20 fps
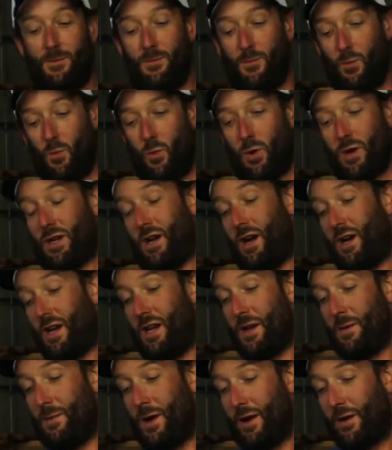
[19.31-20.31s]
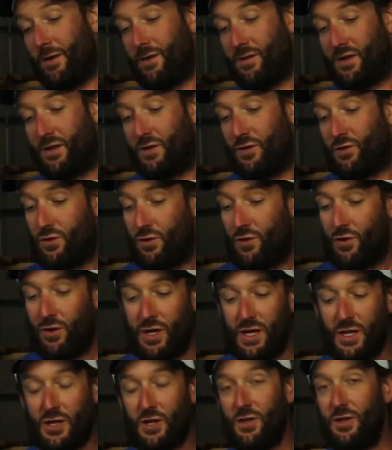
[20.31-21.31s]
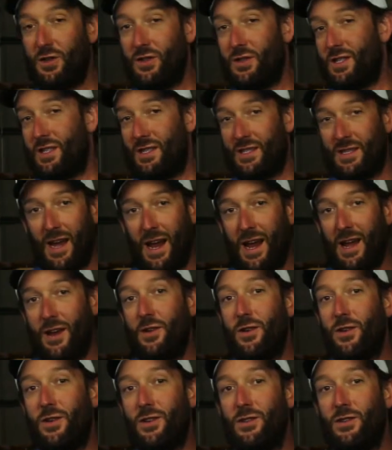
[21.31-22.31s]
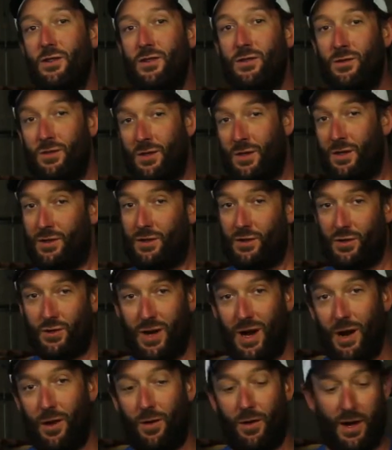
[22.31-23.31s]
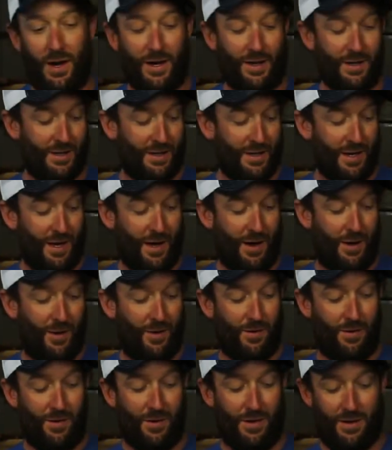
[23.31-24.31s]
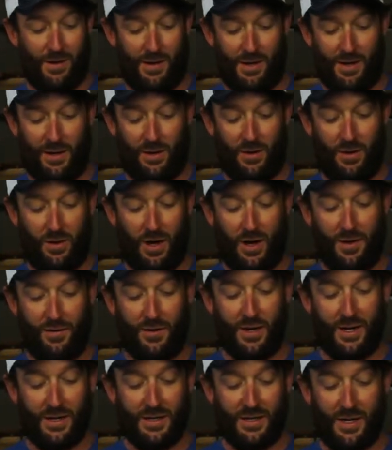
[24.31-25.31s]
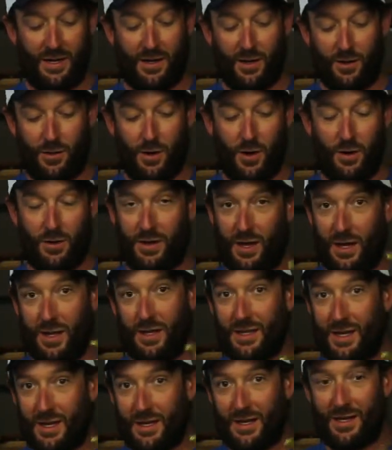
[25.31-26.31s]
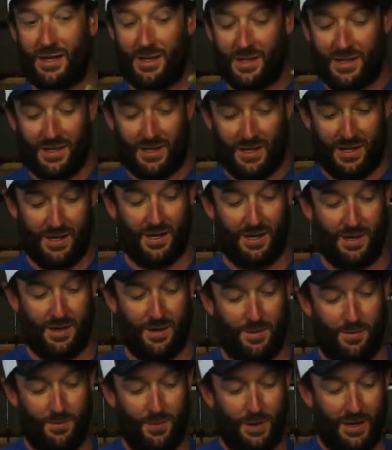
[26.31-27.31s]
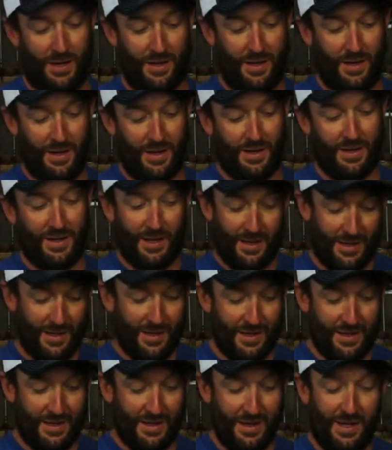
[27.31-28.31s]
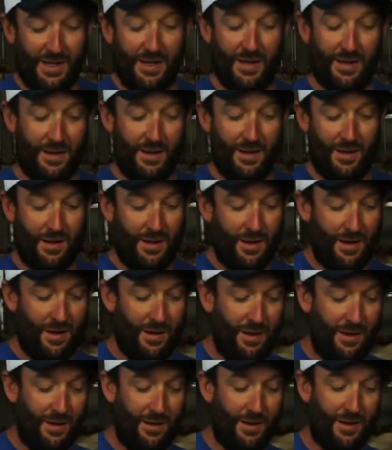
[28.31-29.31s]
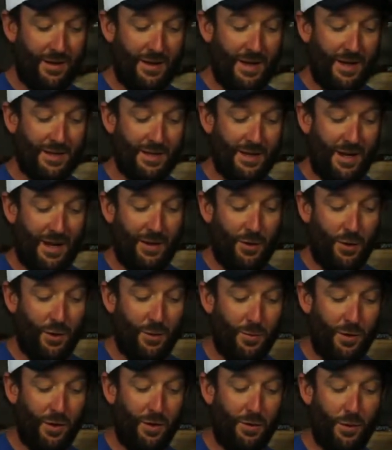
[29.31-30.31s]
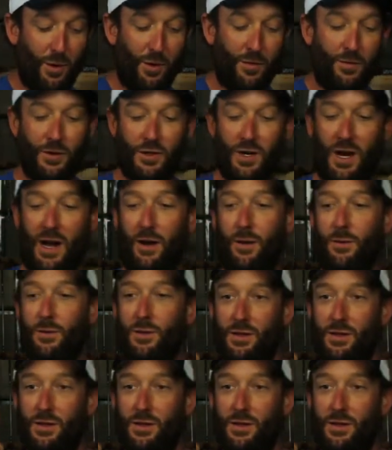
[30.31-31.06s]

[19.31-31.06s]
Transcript: We're talking about our traditional standard trout lines. Now, I know a lot of you guys like to throw things like this, but things like this eat the things I normally throw for trout.